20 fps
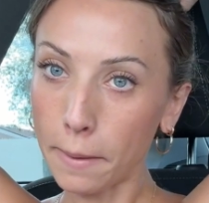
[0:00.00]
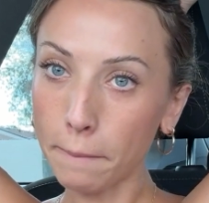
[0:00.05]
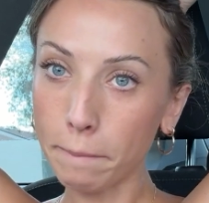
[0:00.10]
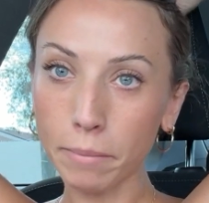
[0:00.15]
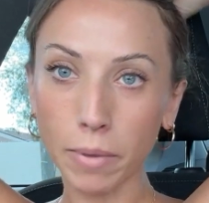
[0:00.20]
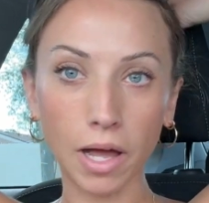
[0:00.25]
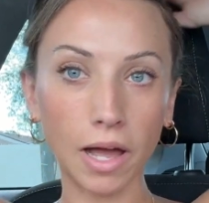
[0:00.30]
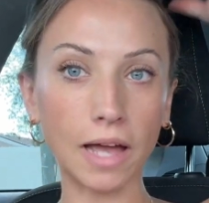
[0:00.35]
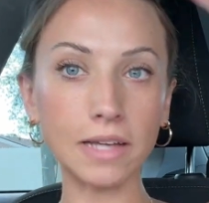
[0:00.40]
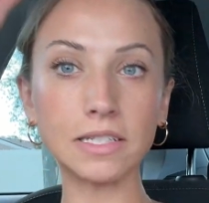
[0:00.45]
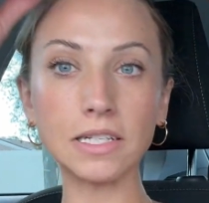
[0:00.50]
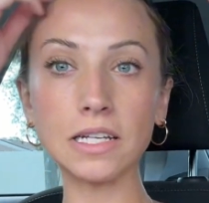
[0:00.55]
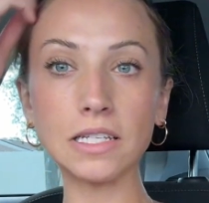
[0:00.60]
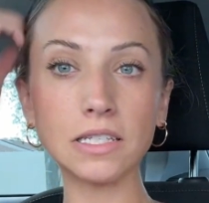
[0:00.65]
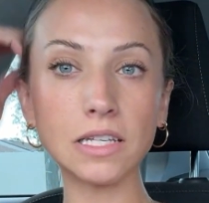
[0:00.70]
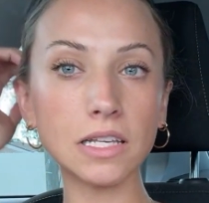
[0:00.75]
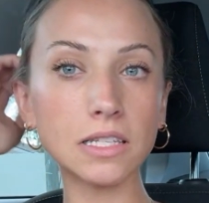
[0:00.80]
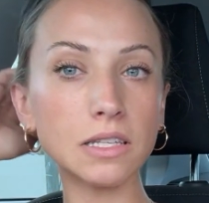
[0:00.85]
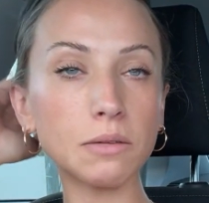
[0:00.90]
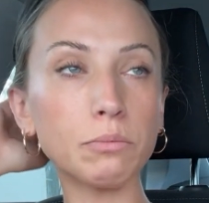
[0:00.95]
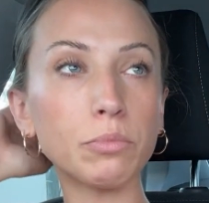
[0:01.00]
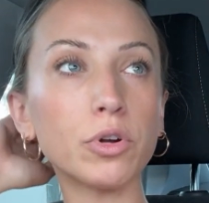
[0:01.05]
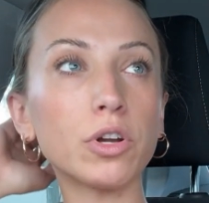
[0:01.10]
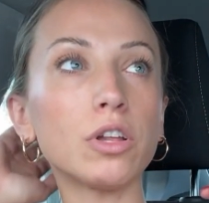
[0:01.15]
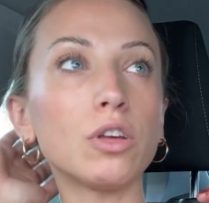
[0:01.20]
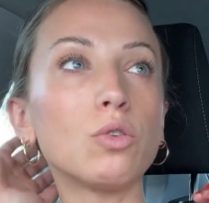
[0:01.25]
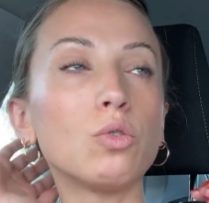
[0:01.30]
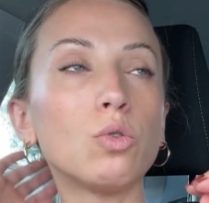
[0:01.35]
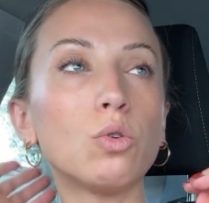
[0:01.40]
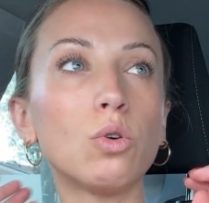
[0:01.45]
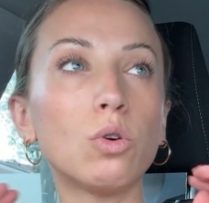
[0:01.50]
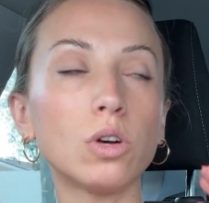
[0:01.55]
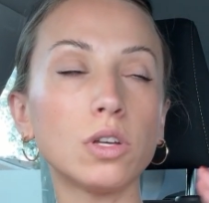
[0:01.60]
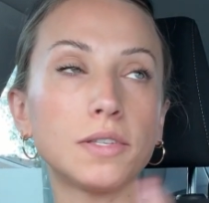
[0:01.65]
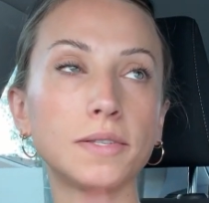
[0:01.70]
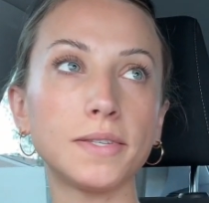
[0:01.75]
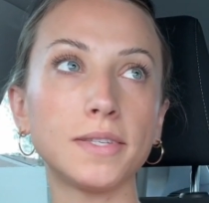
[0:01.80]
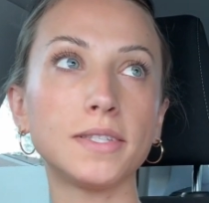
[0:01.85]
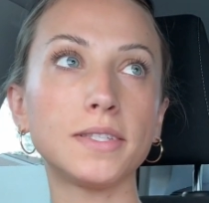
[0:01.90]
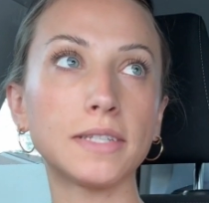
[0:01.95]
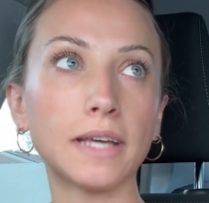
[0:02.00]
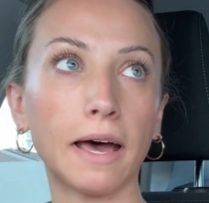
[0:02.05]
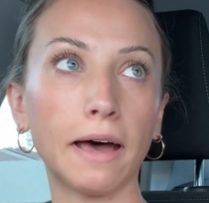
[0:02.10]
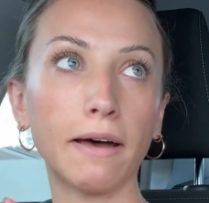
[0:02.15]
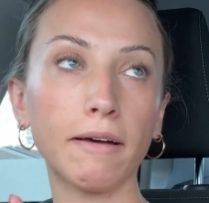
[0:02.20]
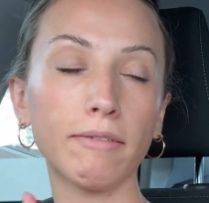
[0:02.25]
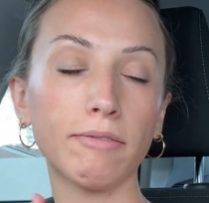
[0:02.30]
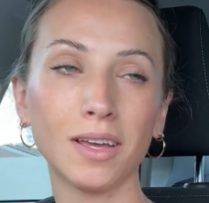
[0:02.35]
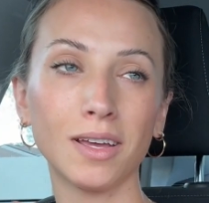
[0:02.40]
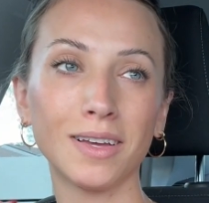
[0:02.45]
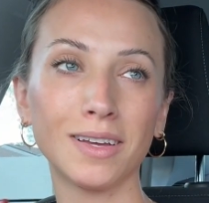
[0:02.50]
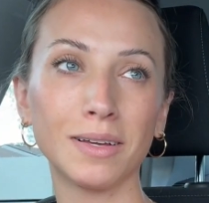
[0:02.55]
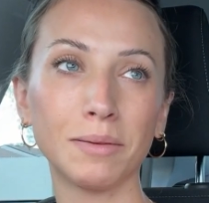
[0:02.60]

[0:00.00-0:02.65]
But I did see some pretty cool stuff,